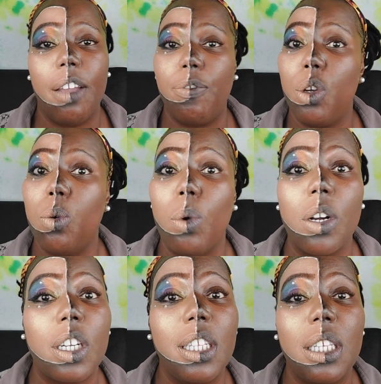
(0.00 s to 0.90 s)
If you're
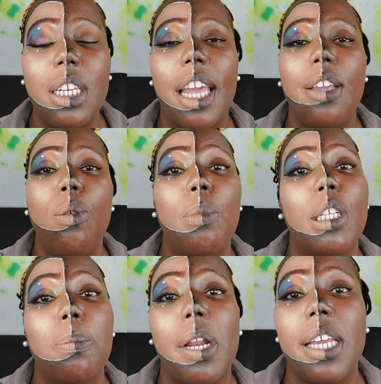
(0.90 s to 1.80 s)
working today, you
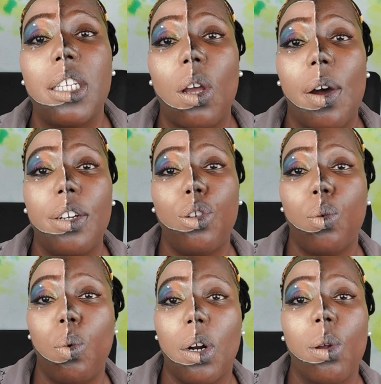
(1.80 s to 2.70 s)
must play as hard as
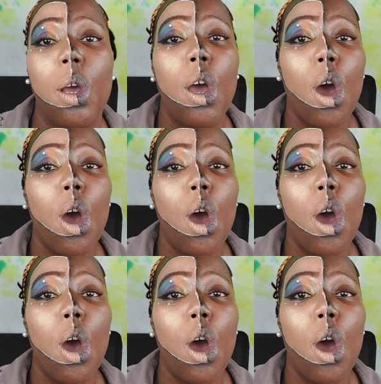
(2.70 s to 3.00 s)
you work.